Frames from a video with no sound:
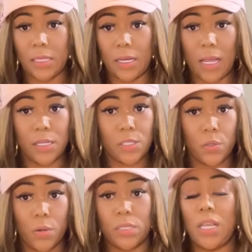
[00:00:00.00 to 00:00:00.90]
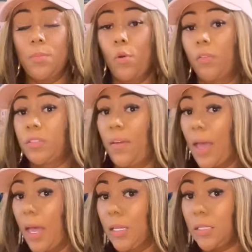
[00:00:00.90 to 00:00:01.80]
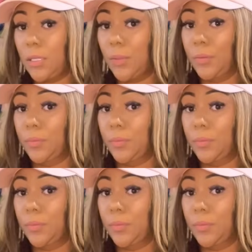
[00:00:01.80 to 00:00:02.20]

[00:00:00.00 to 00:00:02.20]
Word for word: The Knight of Swords, he moves fast.